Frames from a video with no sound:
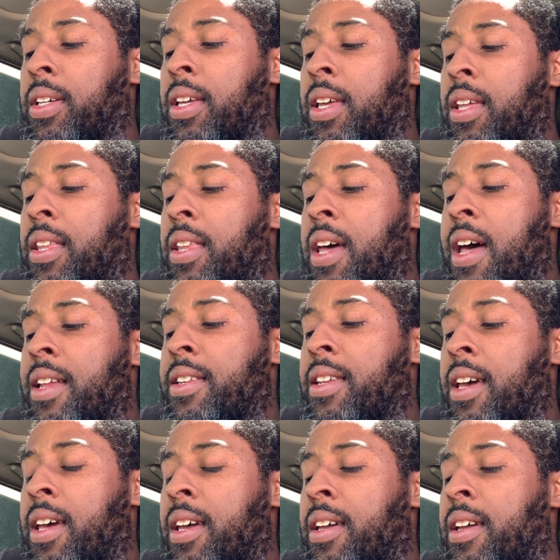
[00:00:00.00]
in that
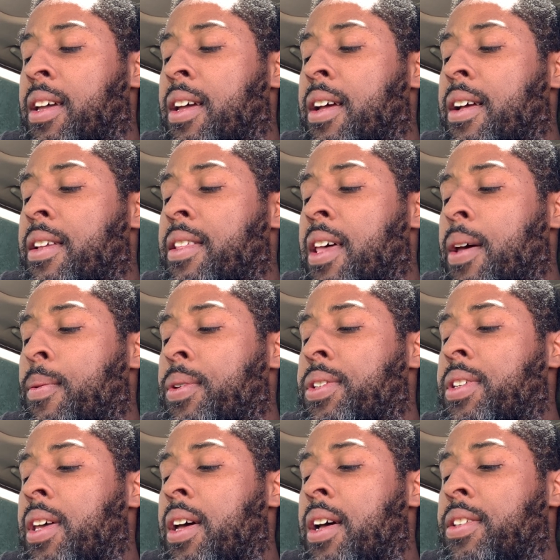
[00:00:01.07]
day they will
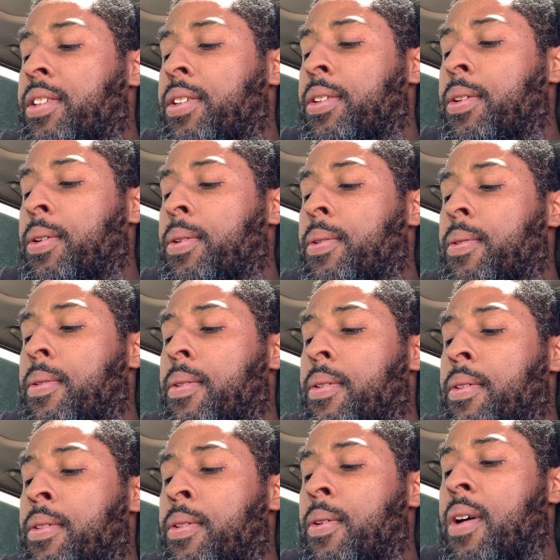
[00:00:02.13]
say unto you,
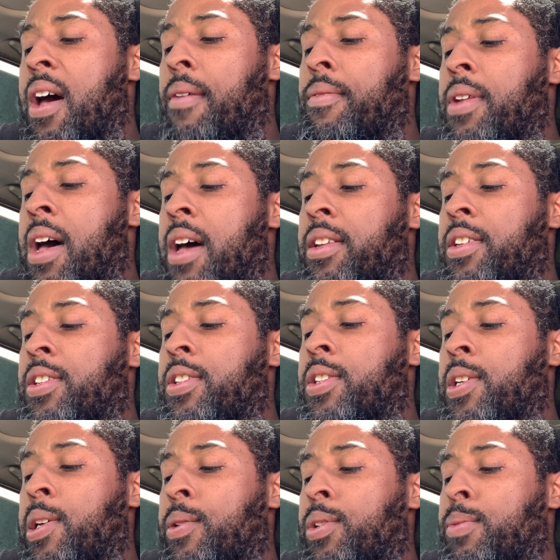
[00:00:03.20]
you have not
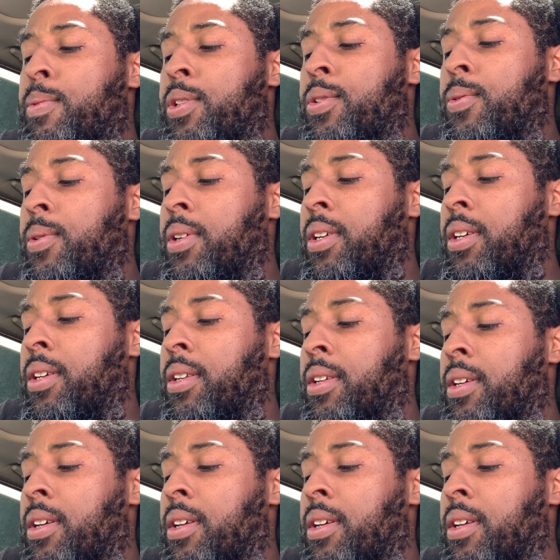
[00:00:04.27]
distinguished between